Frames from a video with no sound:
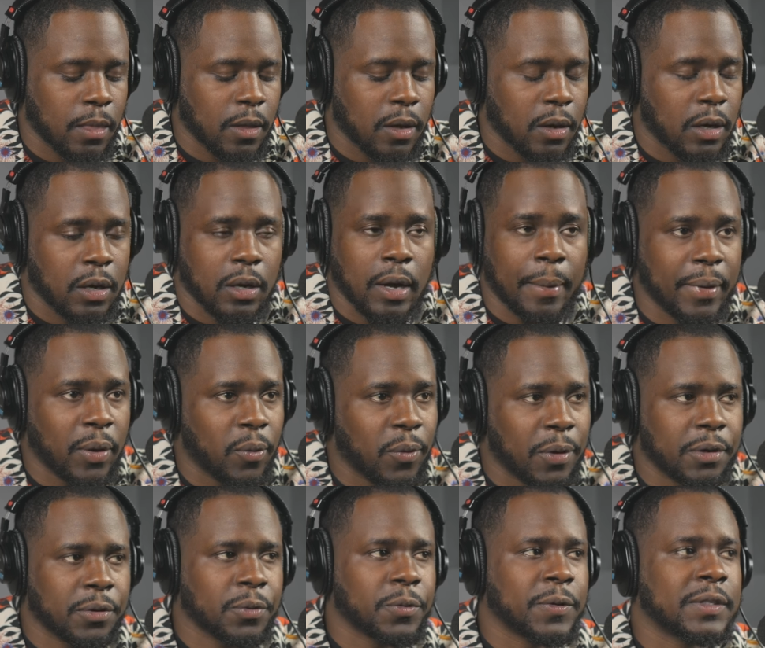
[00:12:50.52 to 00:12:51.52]
Uh, I mean,
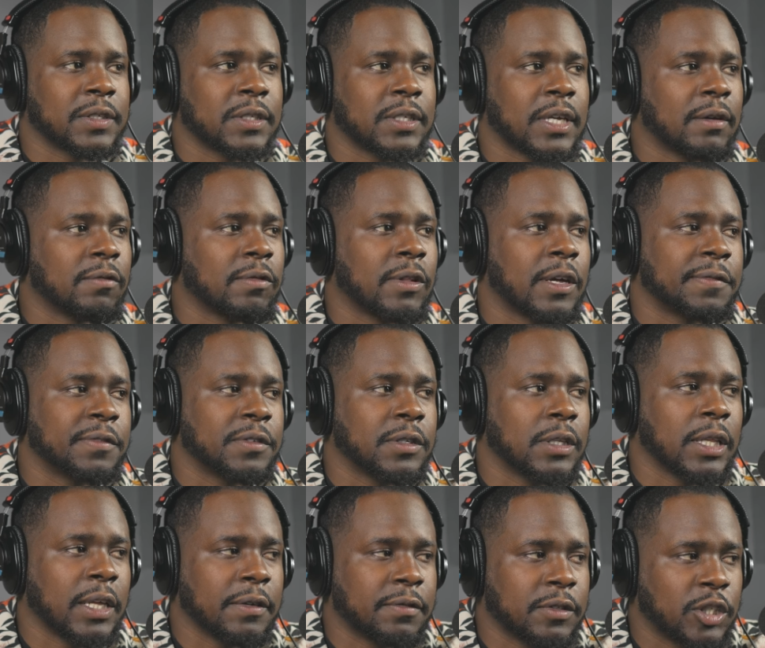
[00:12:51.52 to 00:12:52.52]
one of the reasons I've left
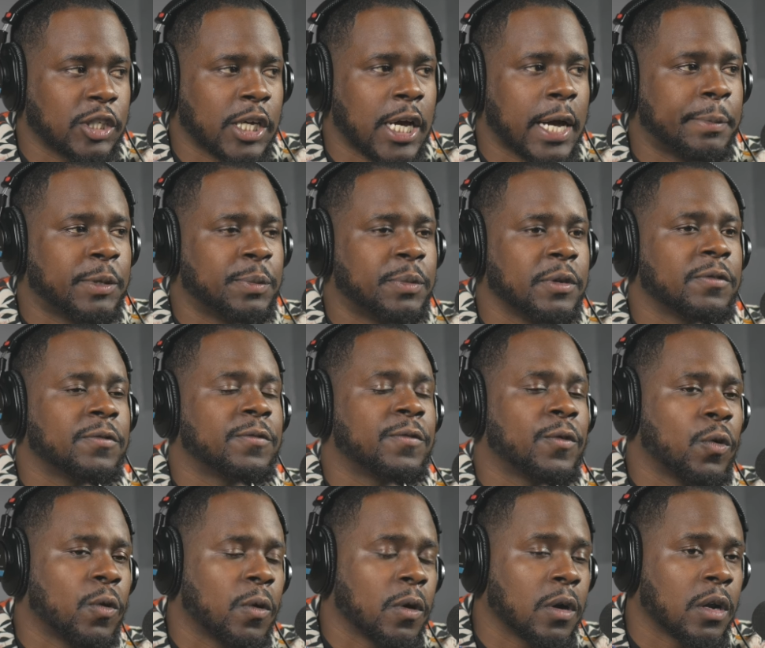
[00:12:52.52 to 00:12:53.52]
left jobs
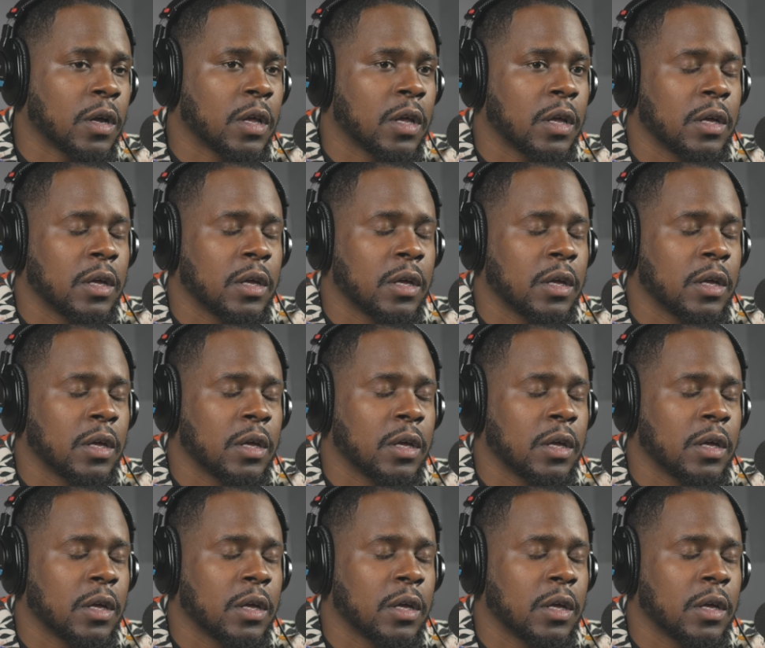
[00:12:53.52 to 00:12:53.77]
before